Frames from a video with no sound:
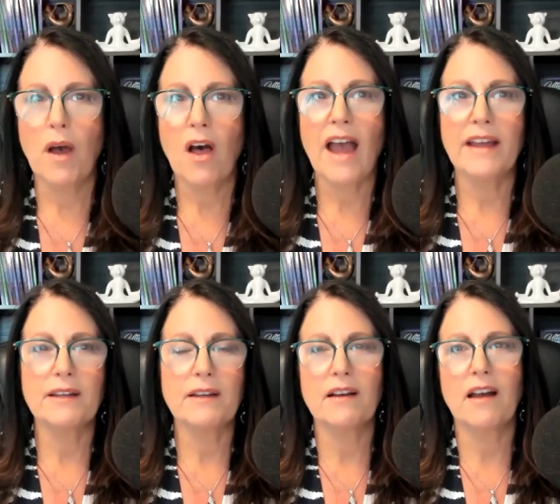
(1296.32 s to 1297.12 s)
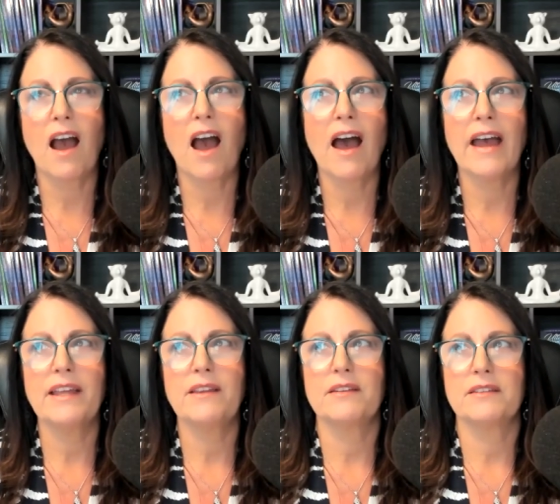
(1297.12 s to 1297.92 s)
Well, I
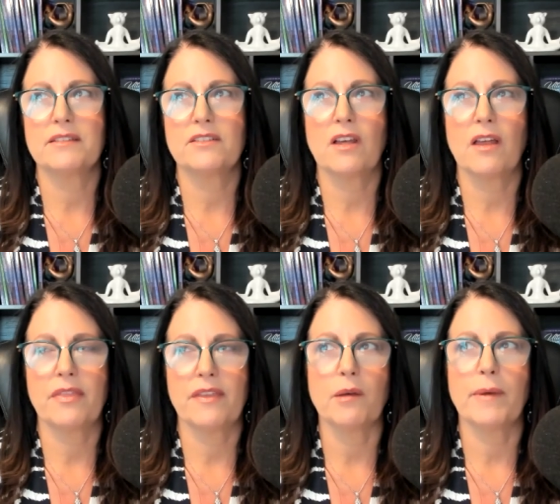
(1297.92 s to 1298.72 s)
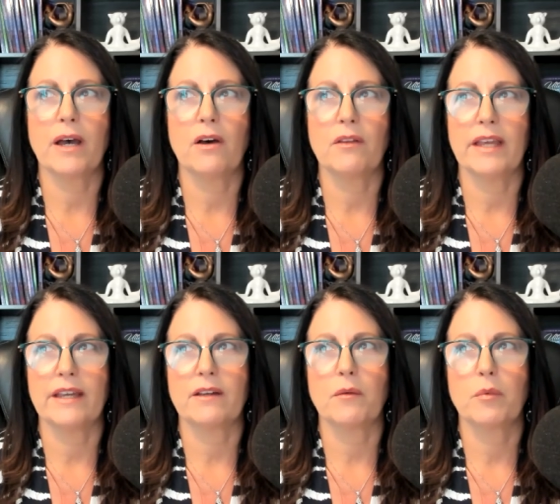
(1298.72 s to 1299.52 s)
I t- think about
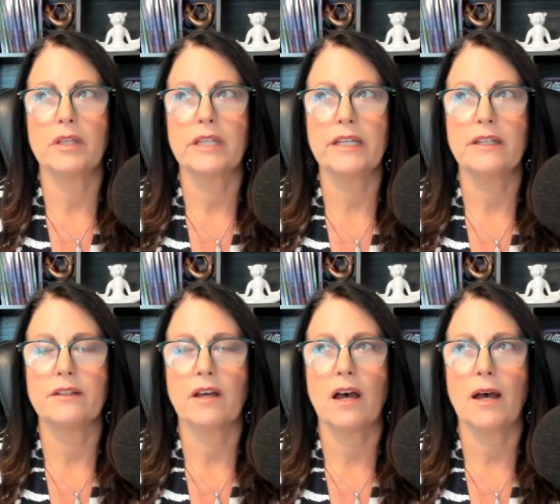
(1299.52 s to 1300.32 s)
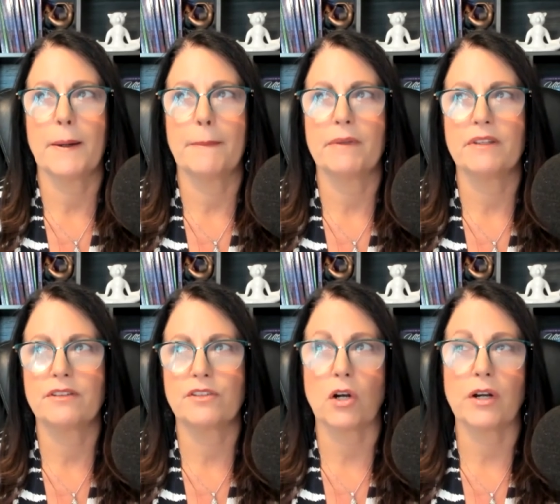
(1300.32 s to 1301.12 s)
like really um,
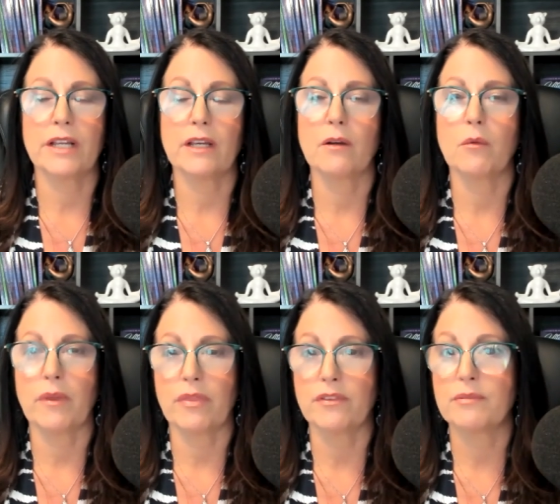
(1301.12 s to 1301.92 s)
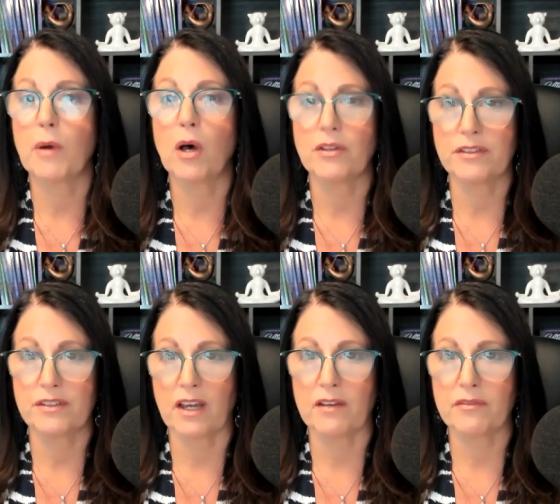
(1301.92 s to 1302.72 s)
starting with the small
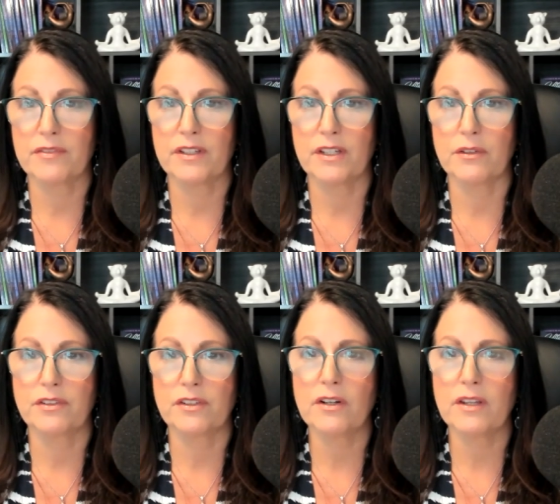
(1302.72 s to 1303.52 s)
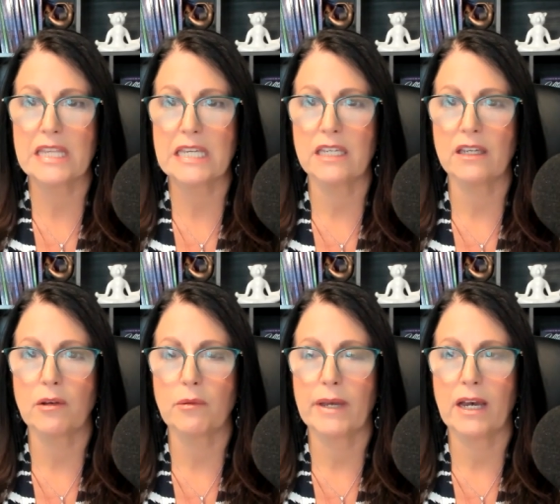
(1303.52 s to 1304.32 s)
stuff, you know, start yeah.
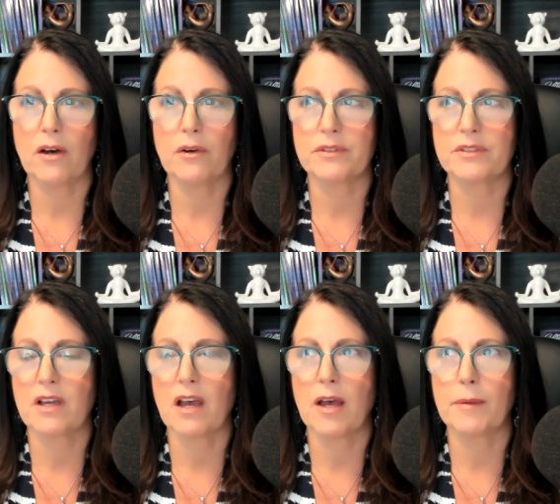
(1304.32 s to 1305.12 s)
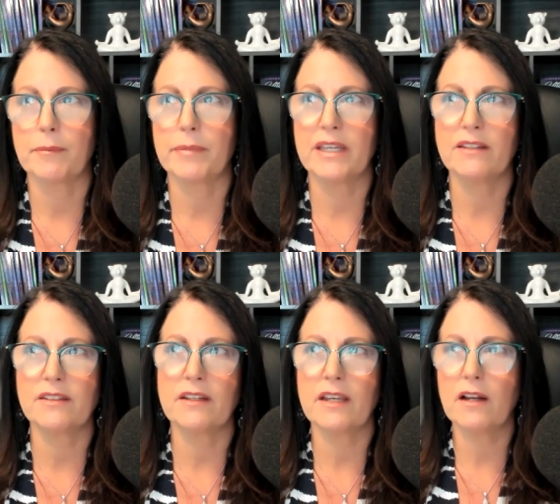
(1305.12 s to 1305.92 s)
thinking about um, because
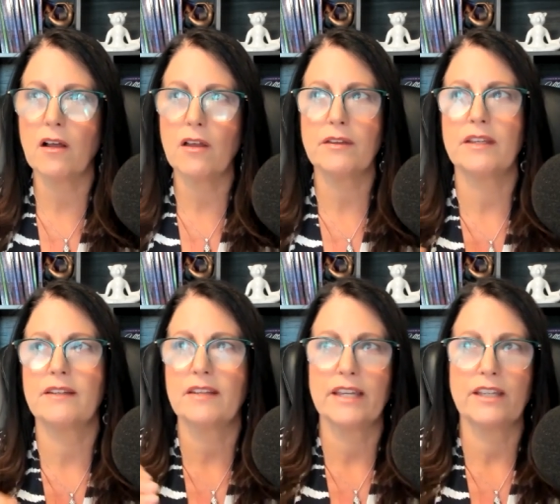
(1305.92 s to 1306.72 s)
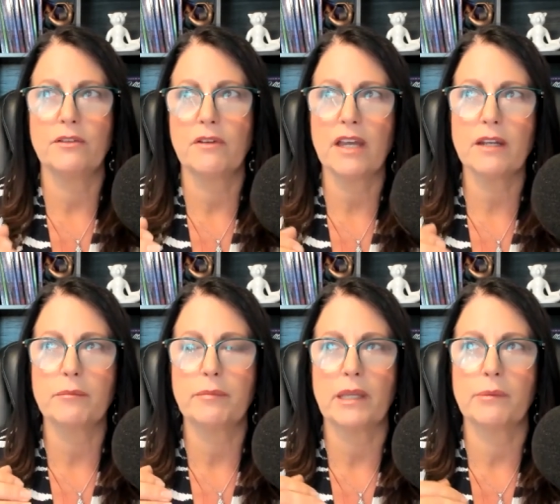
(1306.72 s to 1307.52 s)
it, it all is like you got to
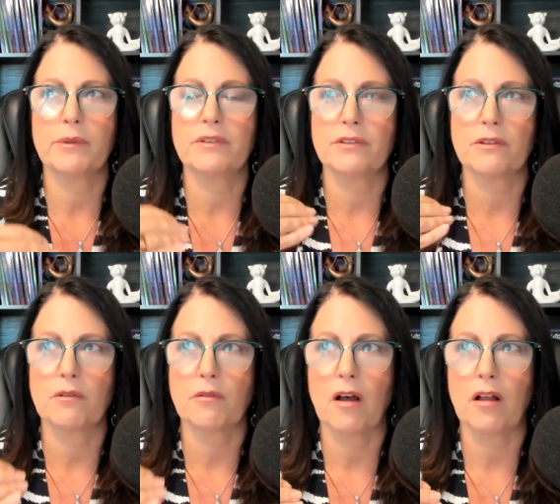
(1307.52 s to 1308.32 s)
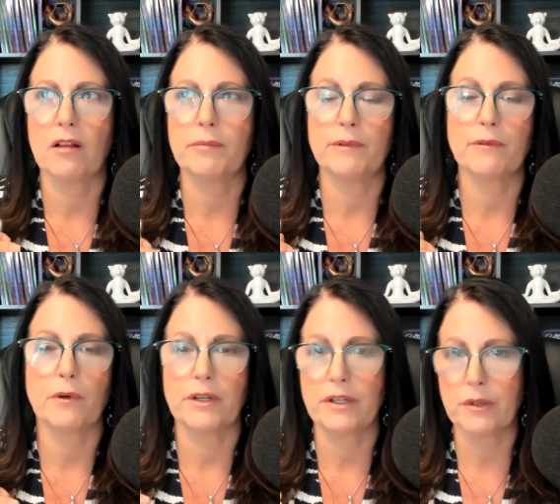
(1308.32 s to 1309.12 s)
be able to crawl
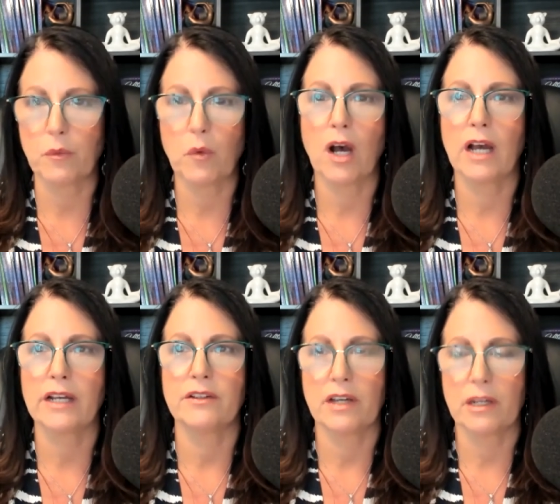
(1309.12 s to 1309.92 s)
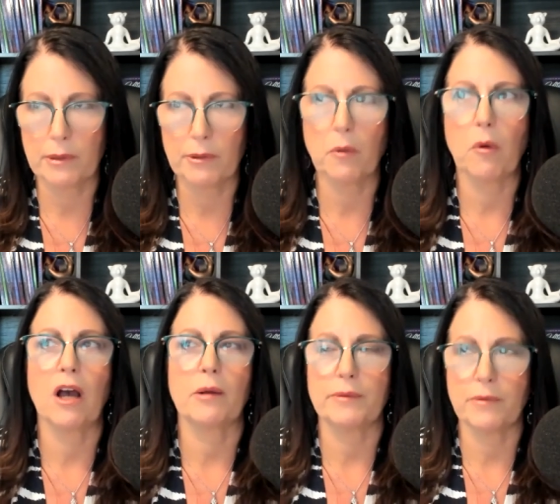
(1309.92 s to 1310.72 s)
before you can walk and you got to be able to
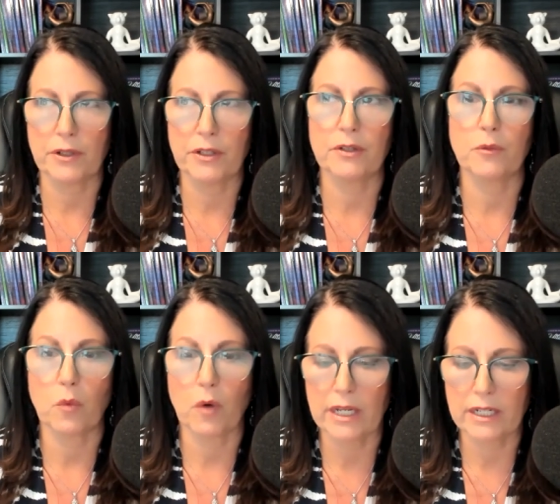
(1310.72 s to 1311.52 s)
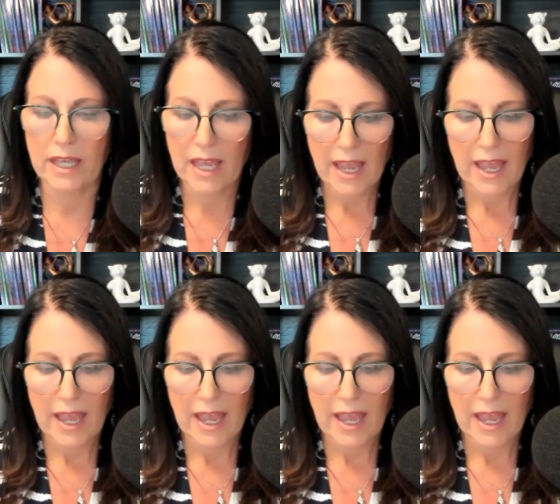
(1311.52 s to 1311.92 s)
walk before you can run.